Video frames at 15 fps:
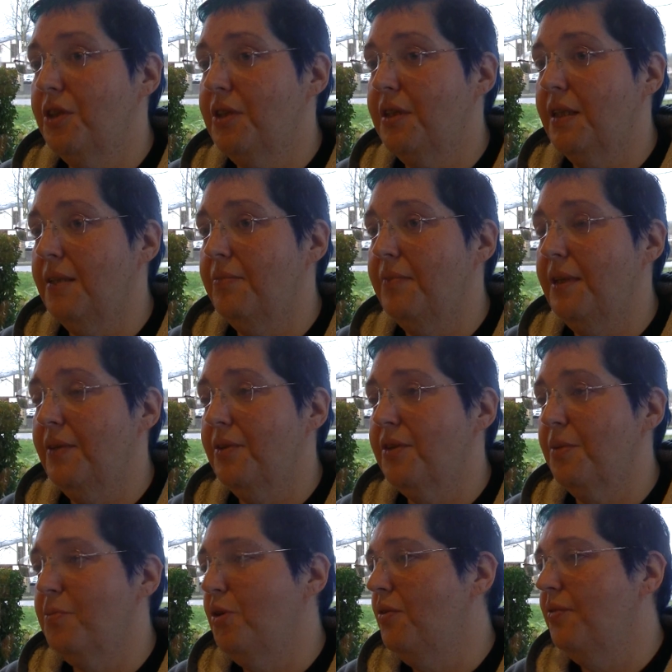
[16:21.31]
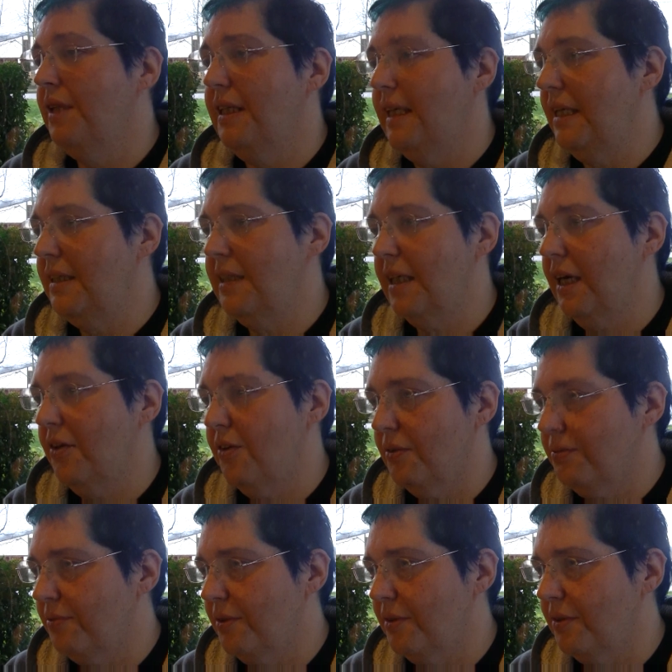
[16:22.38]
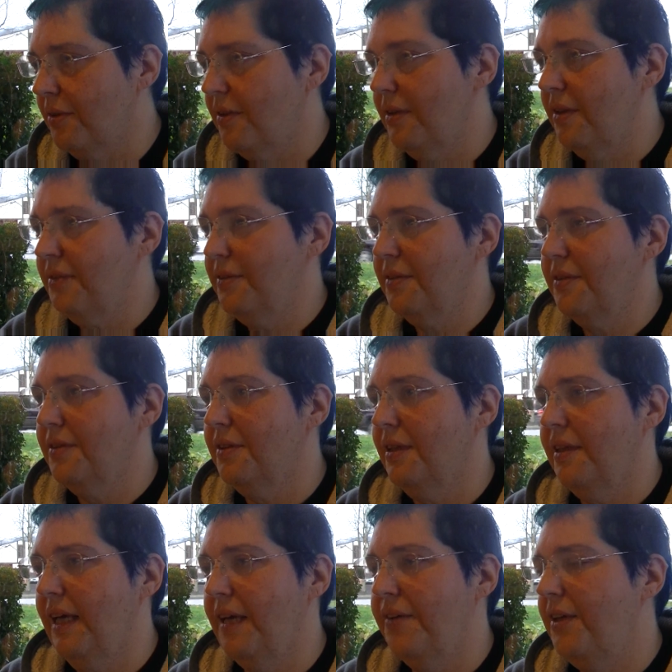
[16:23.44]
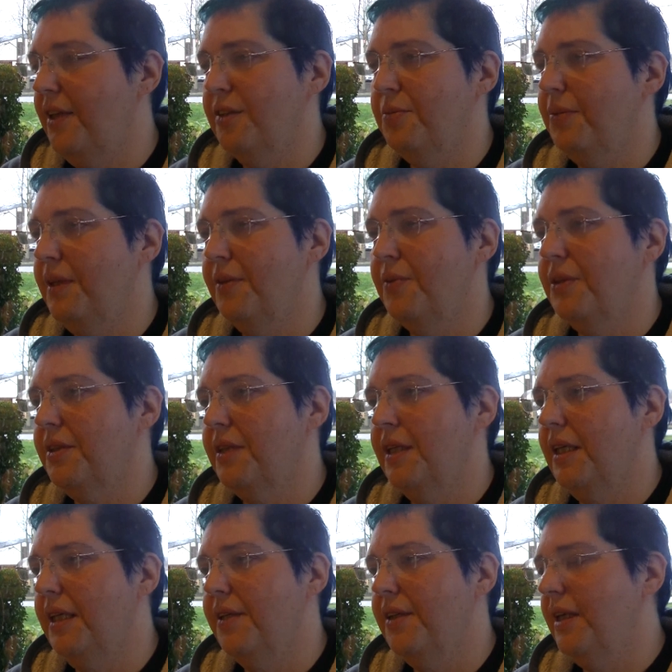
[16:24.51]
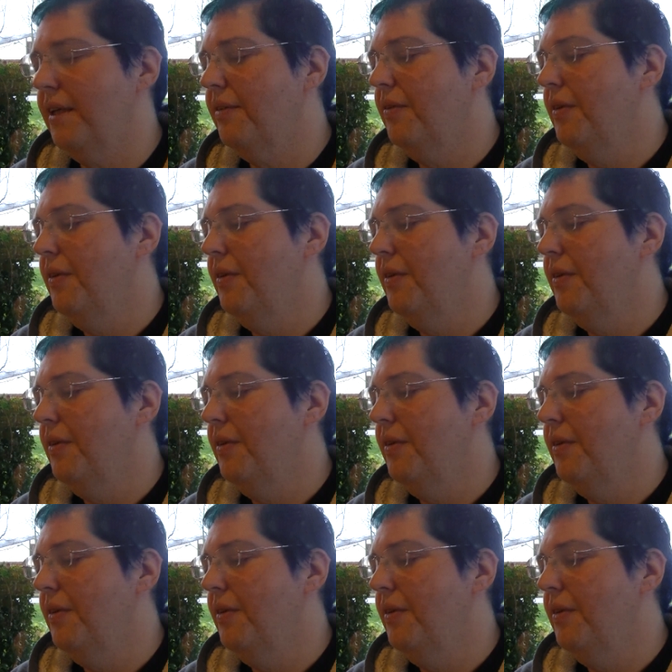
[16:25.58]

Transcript: a movie get together for atheists, but it wasn't anything